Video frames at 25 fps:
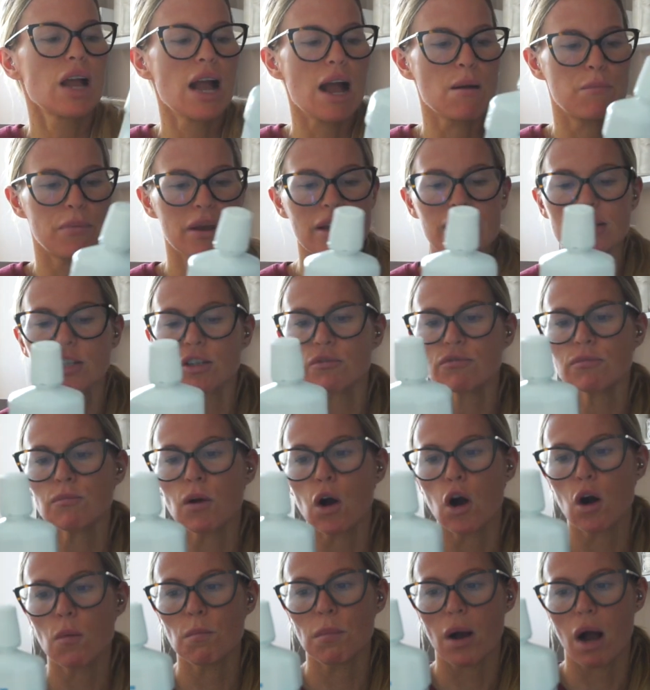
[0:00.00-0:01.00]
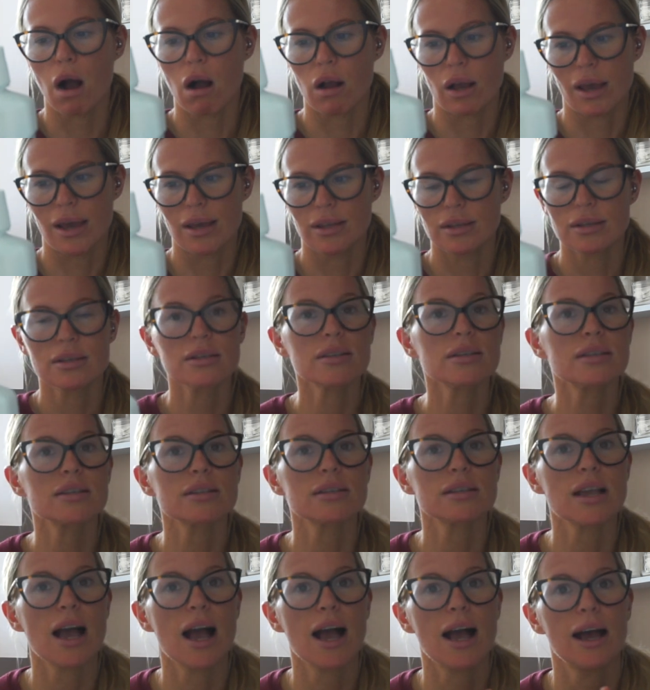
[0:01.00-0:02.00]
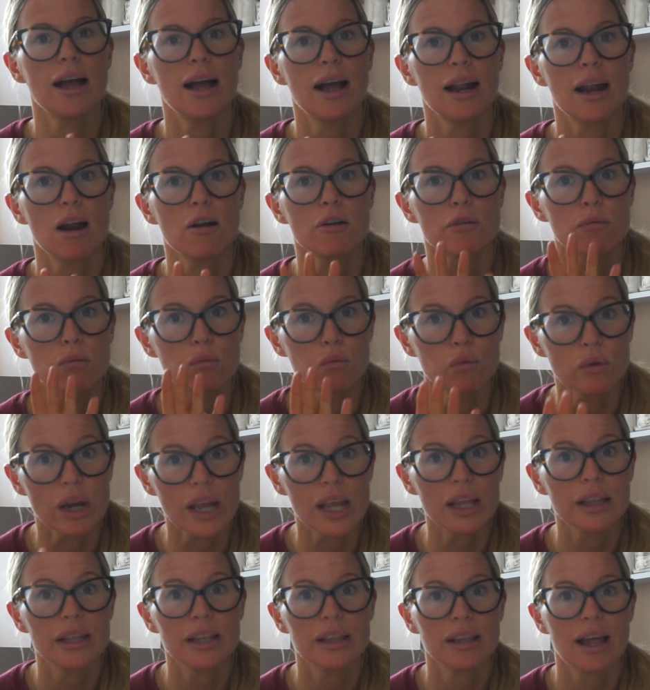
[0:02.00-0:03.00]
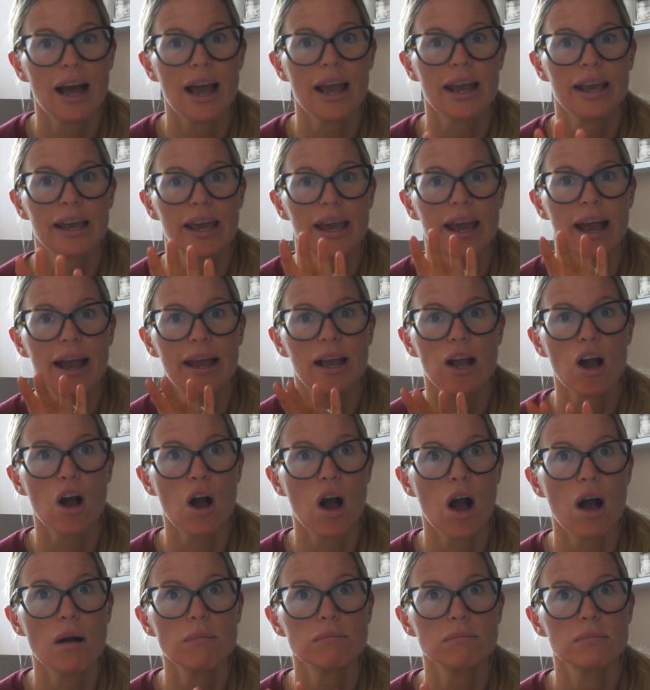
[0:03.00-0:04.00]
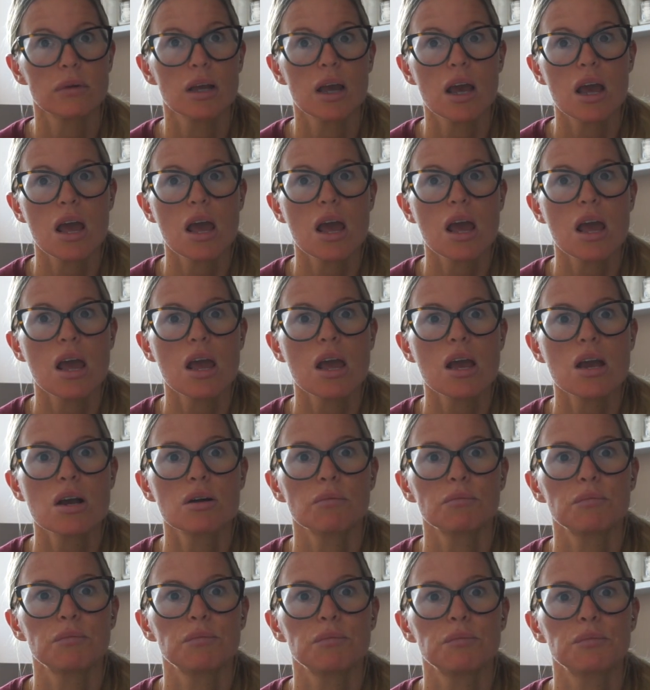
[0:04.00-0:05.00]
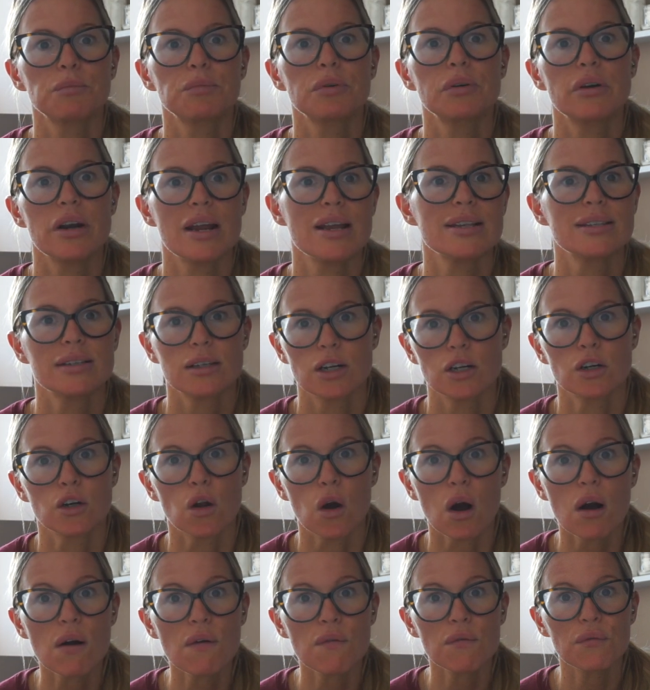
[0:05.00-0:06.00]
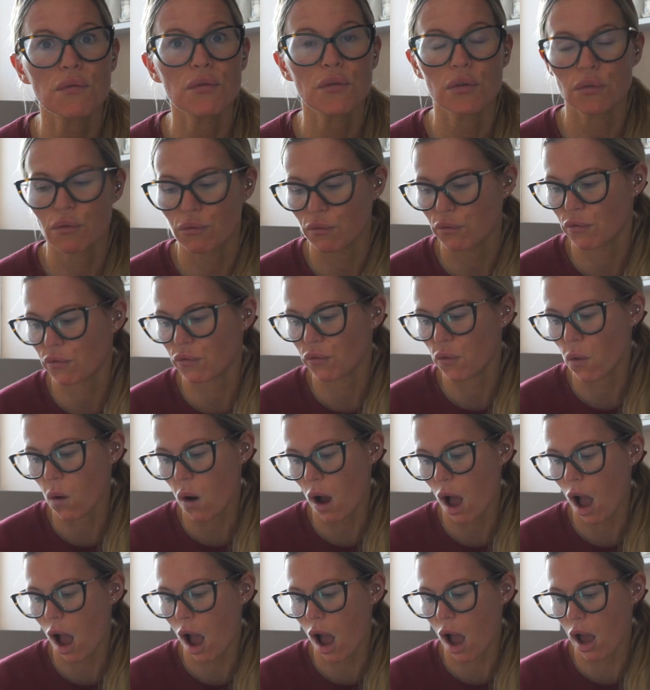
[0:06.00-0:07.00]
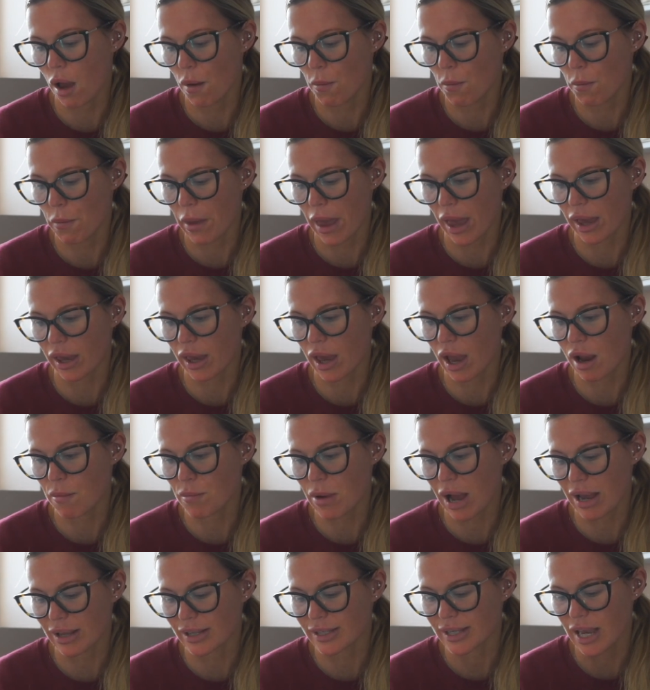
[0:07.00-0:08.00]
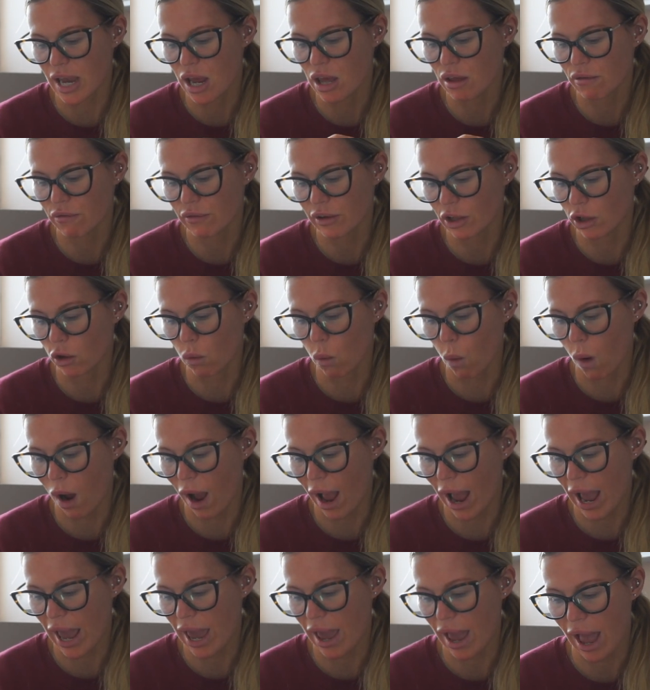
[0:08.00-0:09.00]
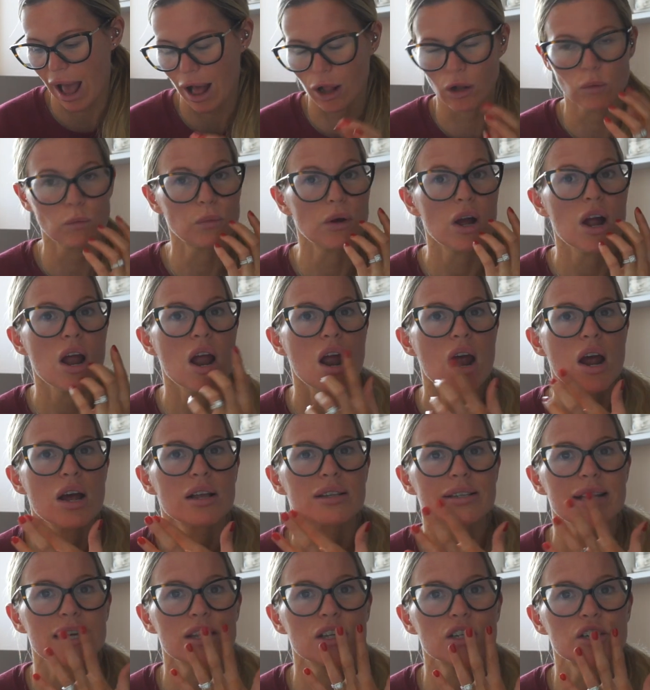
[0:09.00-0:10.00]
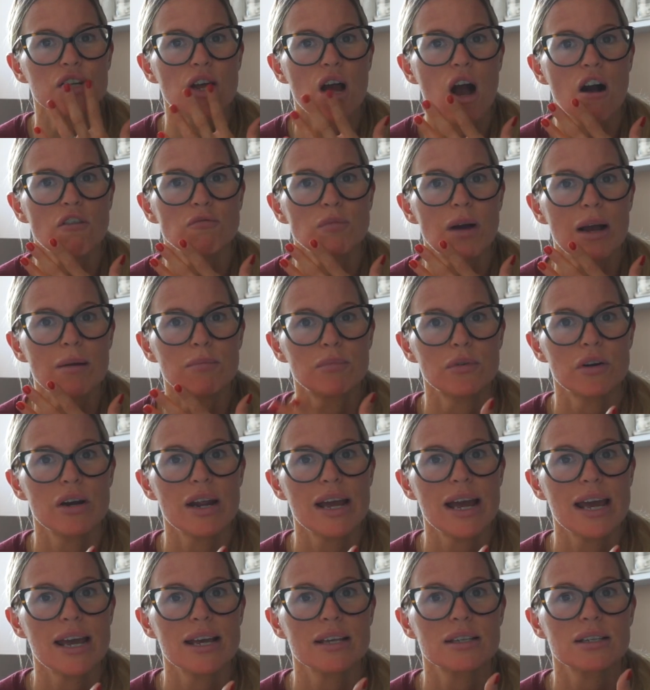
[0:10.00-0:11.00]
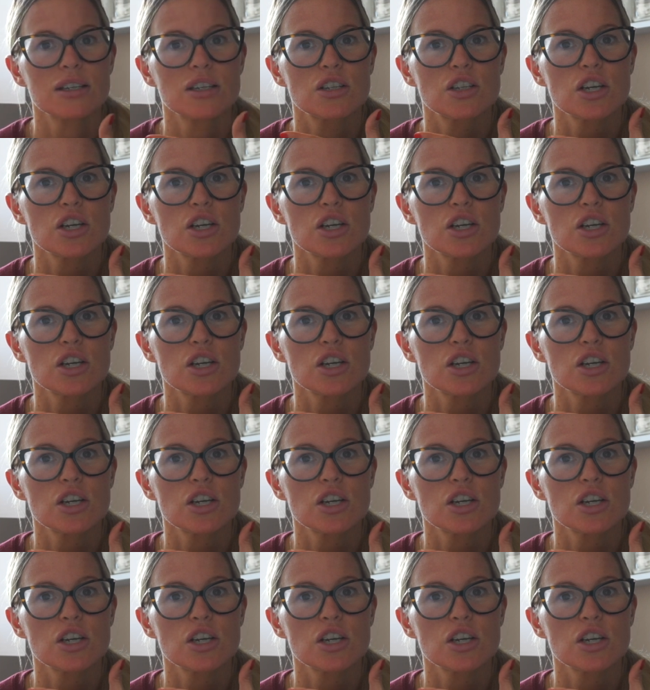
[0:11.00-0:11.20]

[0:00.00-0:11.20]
I picked it up from Home Bargains and I really like it. I can't praise it enough for making my teeth feel white, help take the dirt off my brace.